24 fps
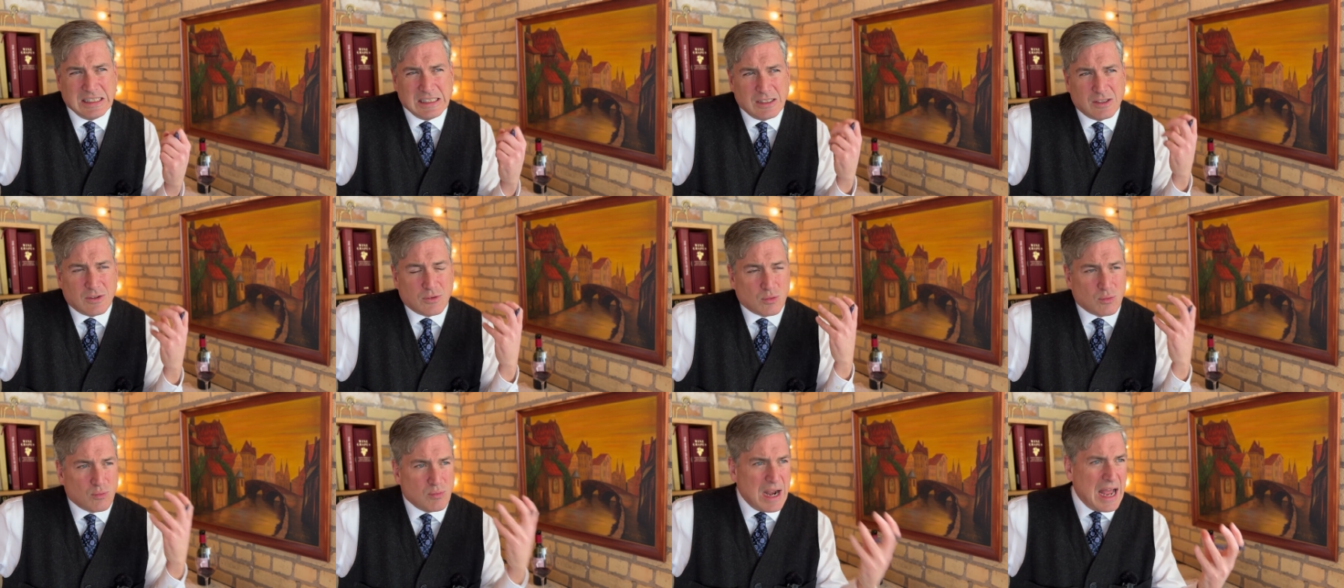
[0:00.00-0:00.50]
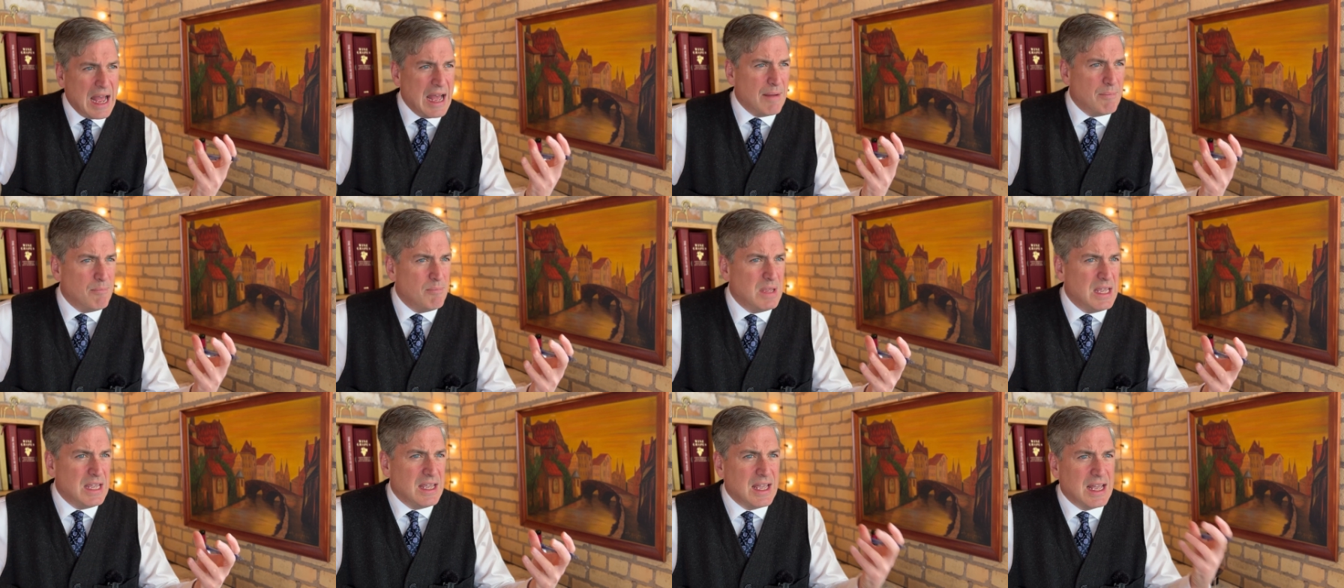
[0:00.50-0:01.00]
grab
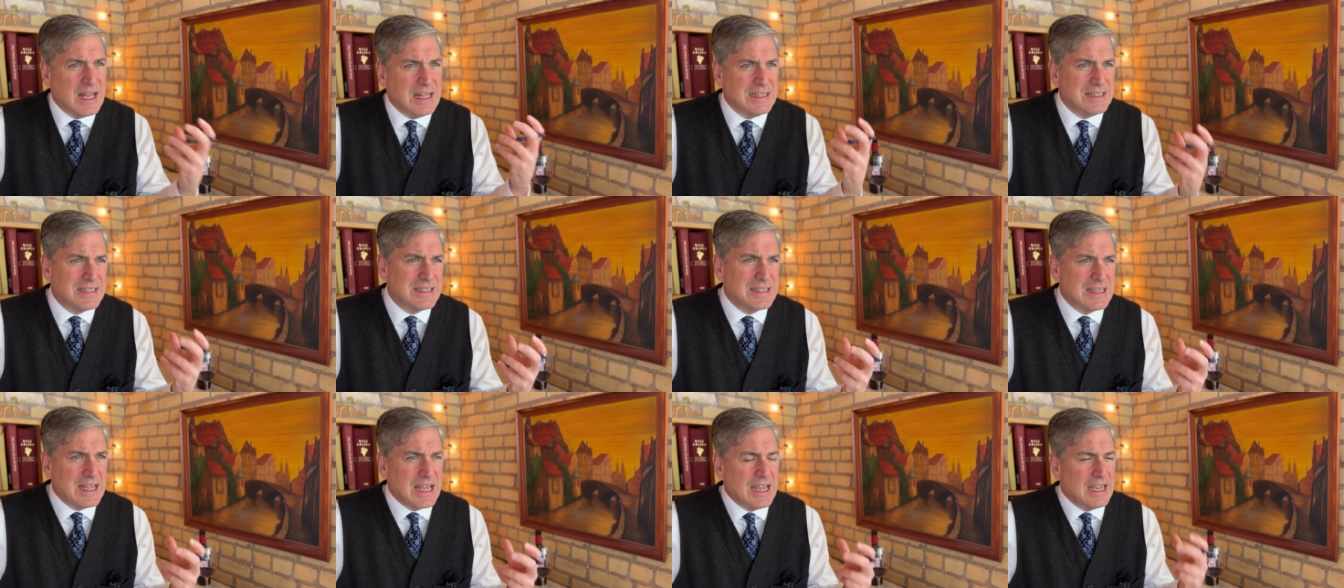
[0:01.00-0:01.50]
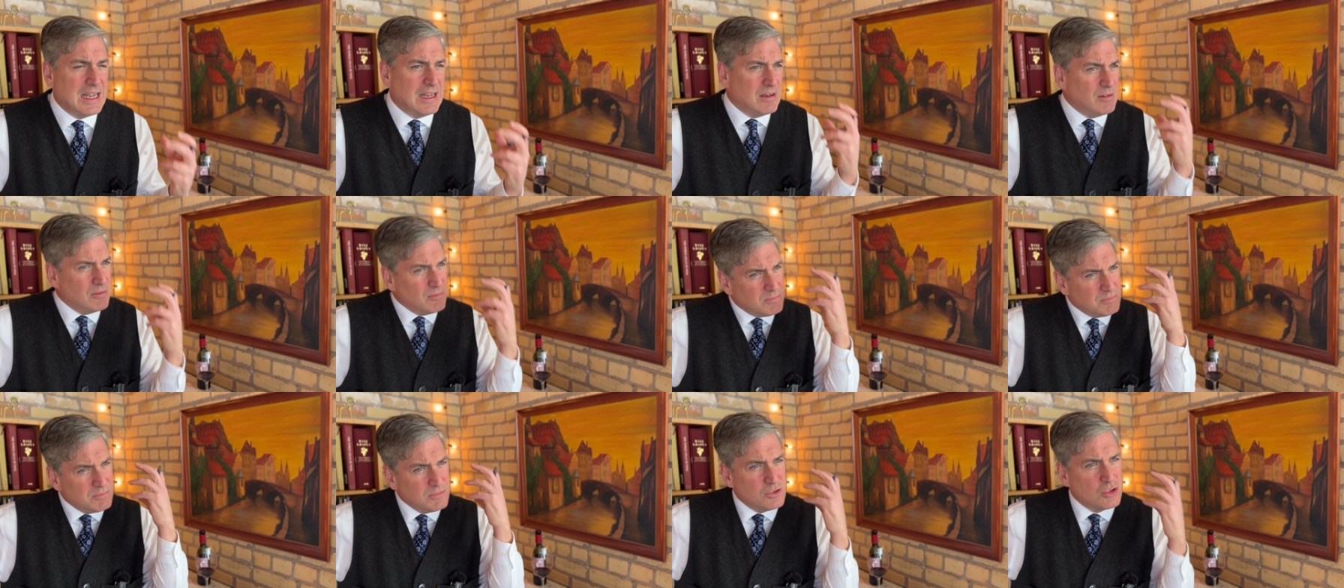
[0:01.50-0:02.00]
me and say,
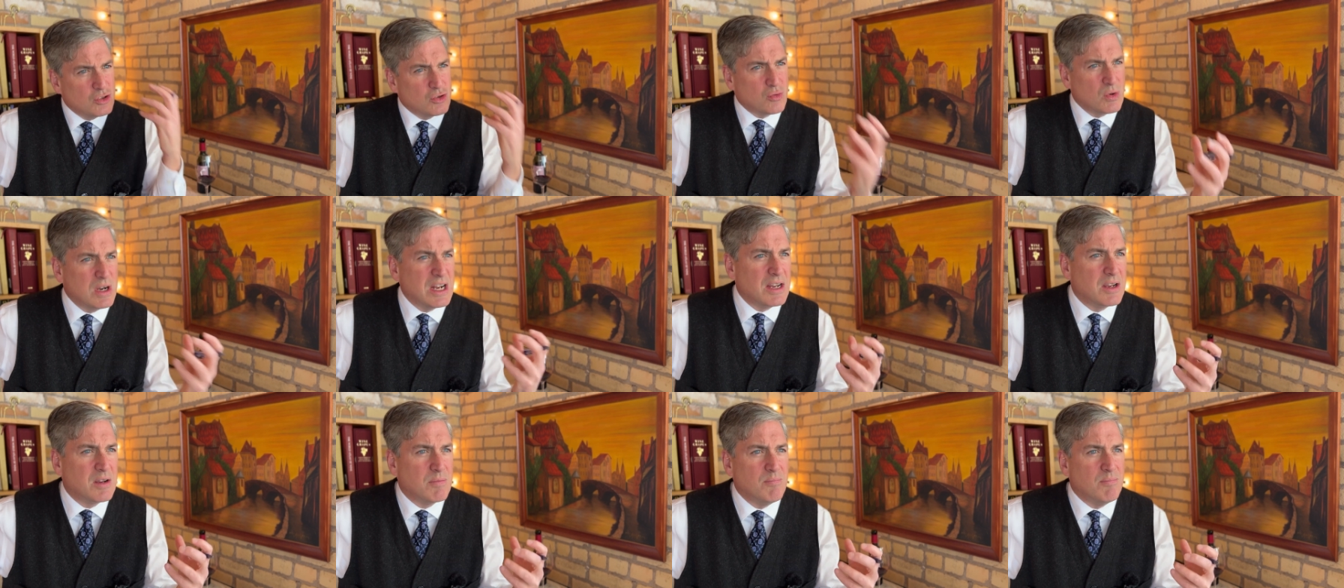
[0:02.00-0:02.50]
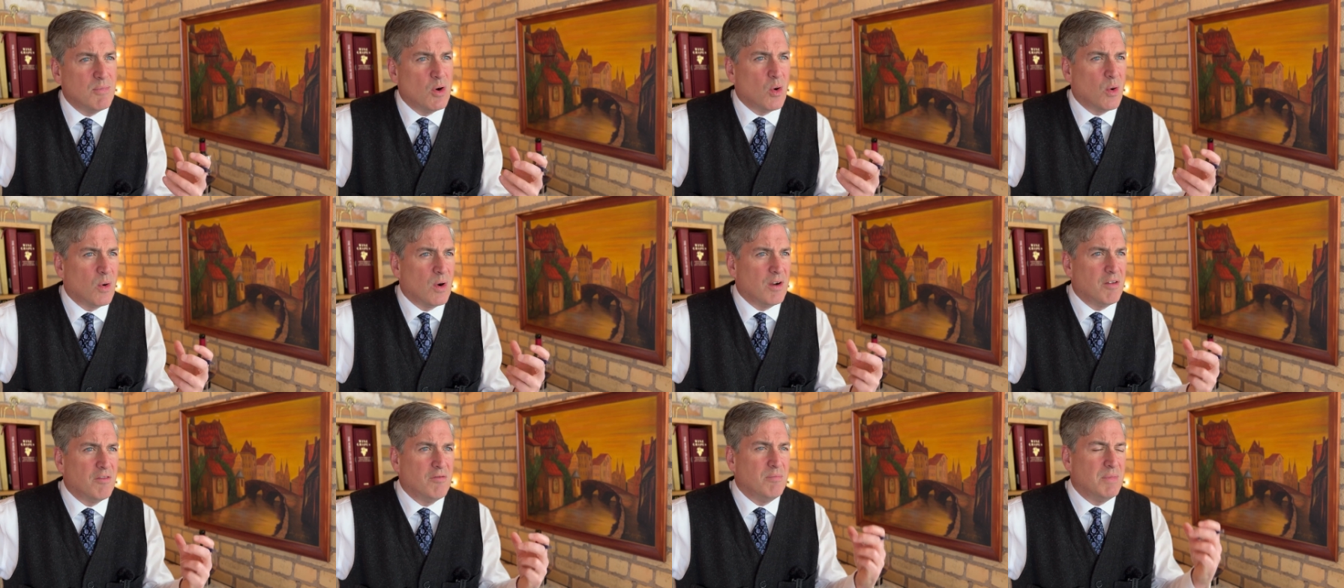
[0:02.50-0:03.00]
drink
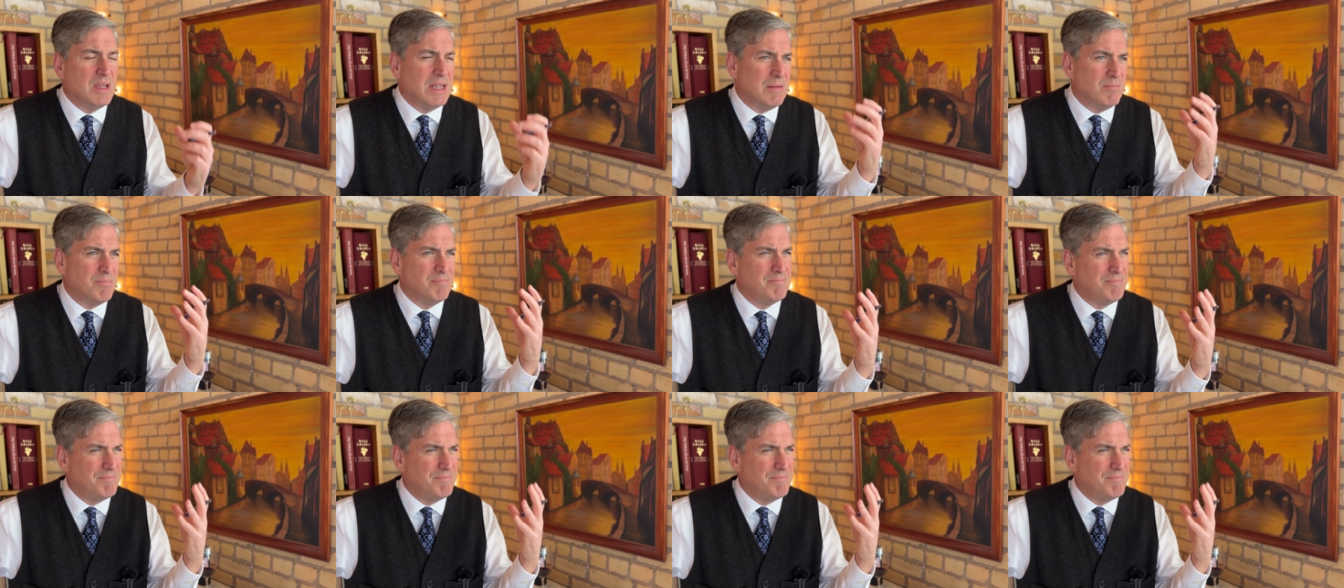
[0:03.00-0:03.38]
more of me?